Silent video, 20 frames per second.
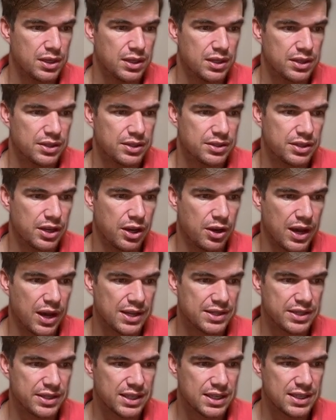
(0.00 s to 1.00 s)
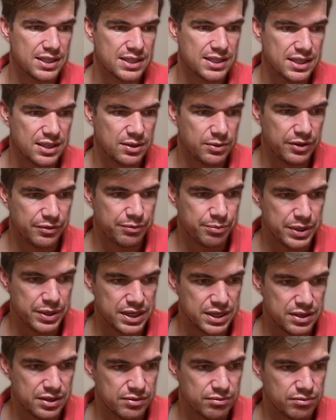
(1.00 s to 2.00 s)
So as you can see, we've
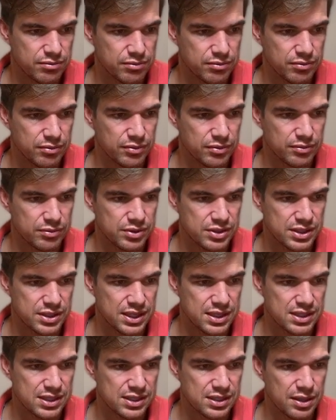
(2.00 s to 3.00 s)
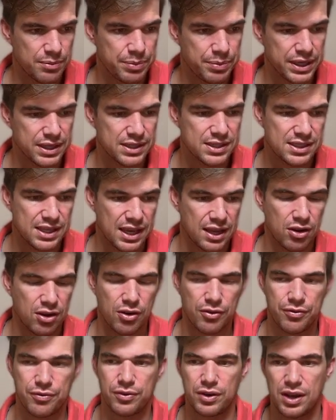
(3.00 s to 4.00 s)
been, since the big
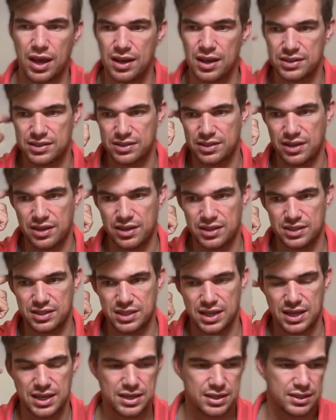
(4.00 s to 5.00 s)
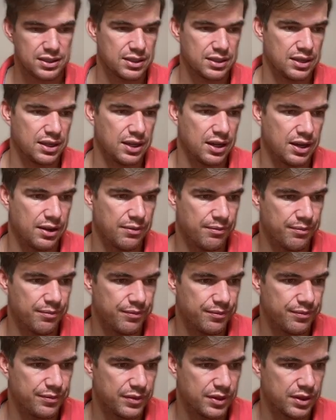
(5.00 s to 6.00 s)
sell-off last Thursday, a
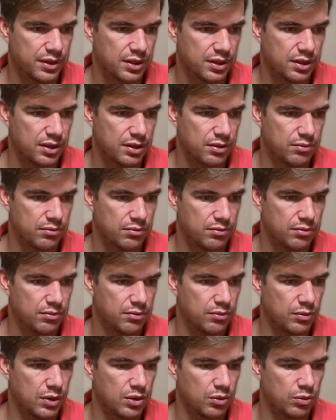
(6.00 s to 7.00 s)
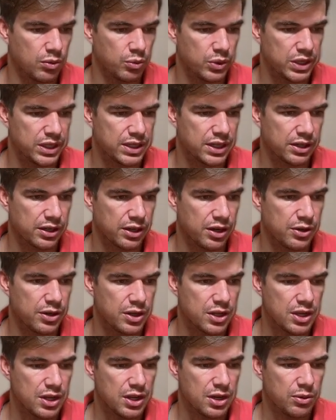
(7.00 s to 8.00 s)
week ago,
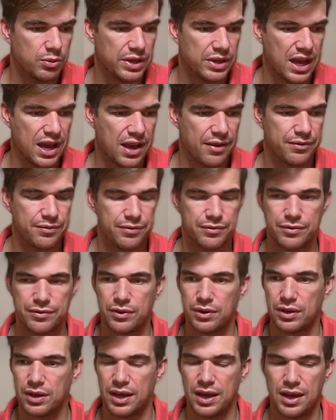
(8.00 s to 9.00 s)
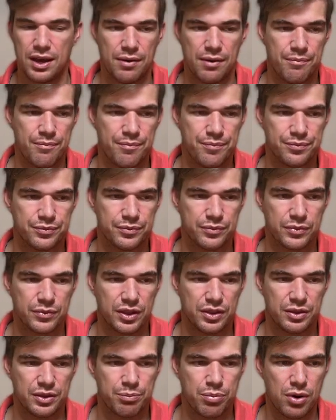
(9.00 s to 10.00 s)
we have
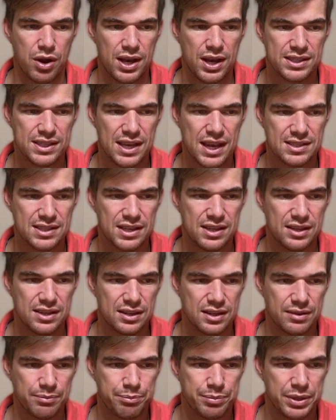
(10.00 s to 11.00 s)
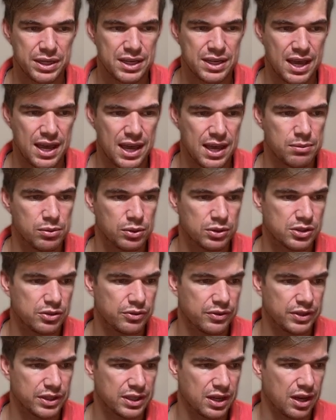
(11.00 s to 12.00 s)
the price hasn't been able to
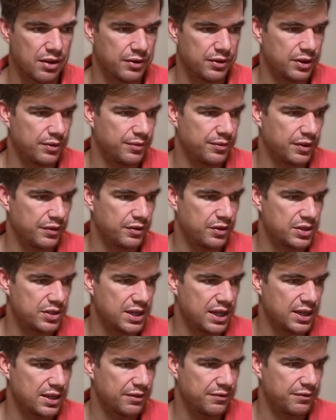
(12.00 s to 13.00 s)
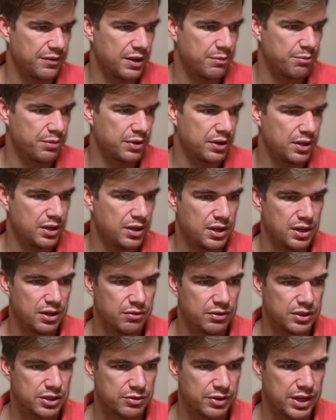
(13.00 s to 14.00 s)
recover. If you take a fib
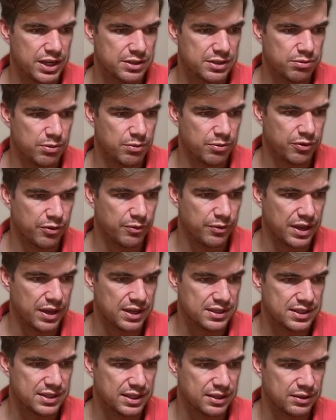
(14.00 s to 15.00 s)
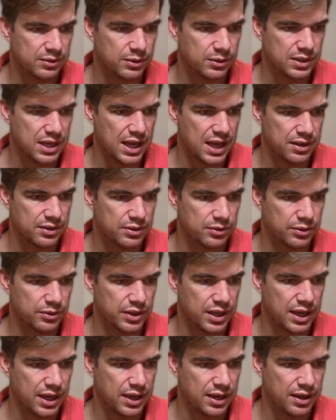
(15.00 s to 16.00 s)
retracement from that single candle
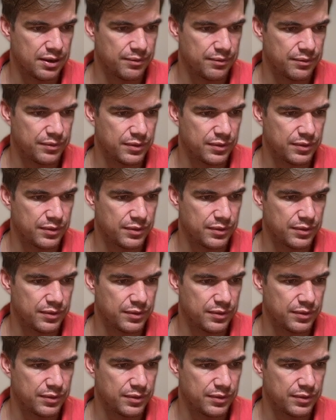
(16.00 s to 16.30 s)
there,